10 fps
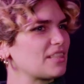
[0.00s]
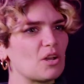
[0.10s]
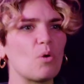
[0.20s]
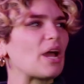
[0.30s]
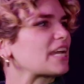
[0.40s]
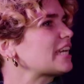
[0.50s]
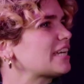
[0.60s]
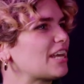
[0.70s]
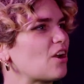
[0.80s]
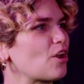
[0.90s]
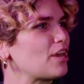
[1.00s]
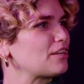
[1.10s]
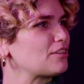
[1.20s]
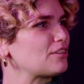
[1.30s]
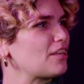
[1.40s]
quick and on it
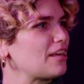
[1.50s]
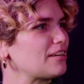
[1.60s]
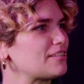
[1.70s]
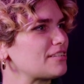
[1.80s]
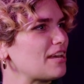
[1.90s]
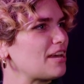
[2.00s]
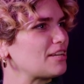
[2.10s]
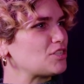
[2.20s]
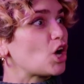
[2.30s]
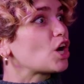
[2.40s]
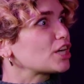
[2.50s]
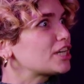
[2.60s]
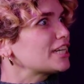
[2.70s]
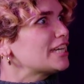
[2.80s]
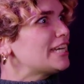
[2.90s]
and
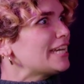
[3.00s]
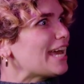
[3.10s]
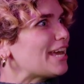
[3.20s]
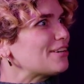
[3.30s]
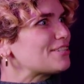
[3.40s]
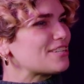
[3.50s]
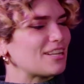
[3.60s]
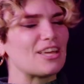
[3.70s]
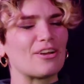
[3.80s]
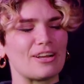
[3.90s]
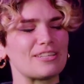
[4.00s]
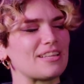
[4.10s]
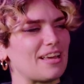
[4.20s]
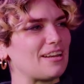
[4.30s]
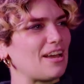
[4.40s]
dark and hilarious
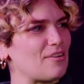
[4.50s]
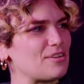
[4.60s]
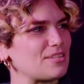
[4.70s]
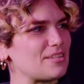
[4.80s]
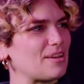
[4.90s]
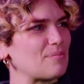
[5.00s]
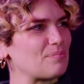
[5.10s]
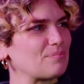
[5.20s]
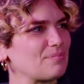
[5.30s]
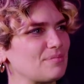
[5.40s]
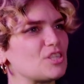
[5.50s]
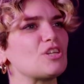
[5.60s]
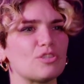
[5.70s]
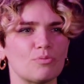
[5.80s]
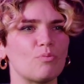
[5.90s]
that I was,
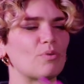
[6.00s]
she's,